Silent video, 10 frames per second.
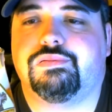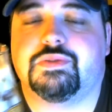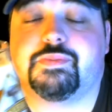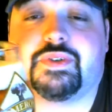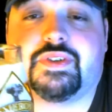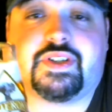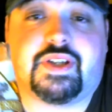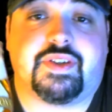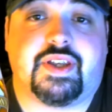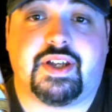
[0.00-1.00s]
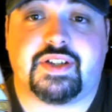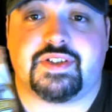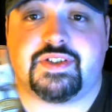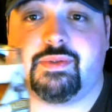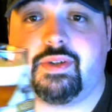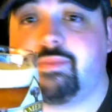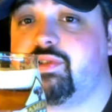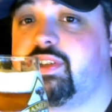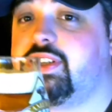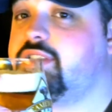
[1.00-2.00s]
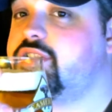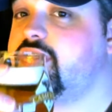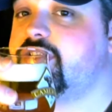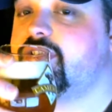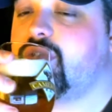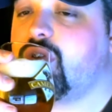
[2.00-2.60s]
Put it down the hatch and see what I'm drinking. Cheers.